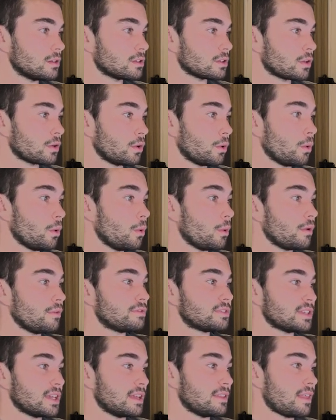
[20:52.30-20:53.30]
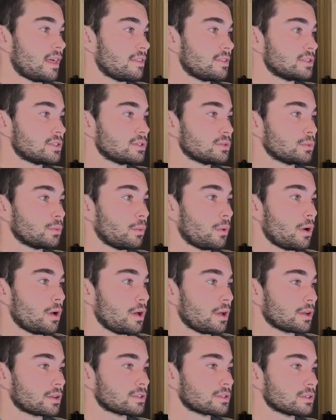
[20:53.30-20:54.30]
Cool, we've seen that this has
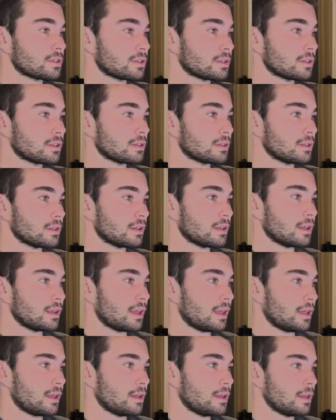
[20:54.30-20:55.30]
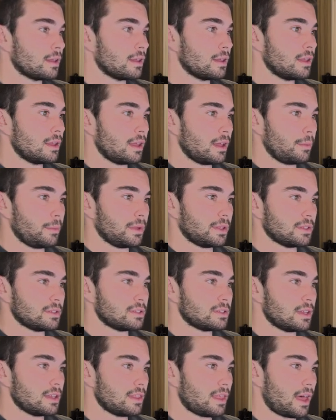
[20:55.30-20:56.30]
worked, and we can
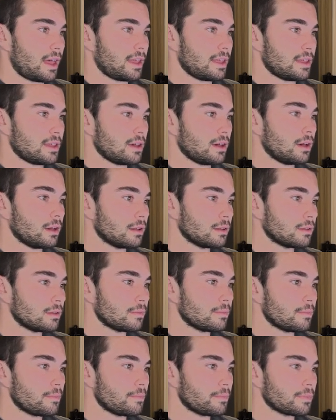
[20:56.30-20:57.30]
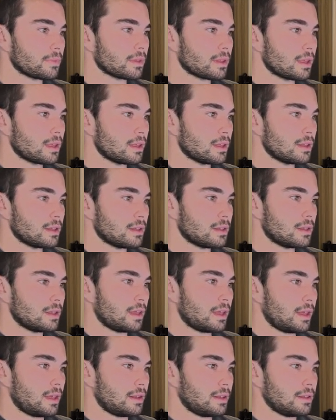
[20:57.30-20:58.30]
see that here,
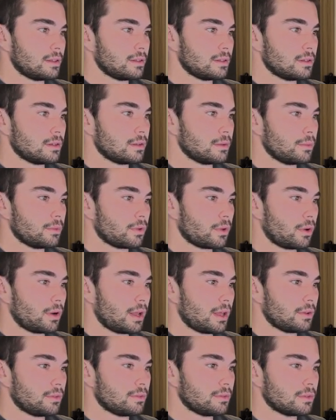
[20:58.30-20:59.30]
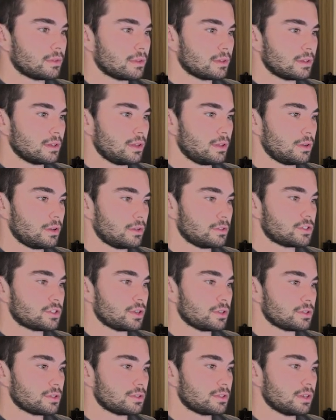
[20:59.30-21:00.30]
and we've got our, it
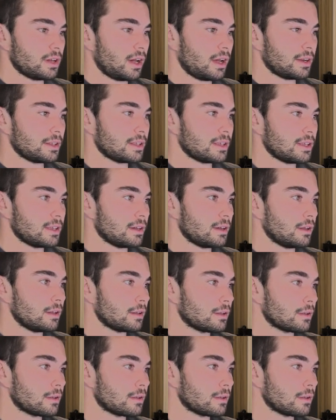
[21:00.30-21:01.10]
shows the data here,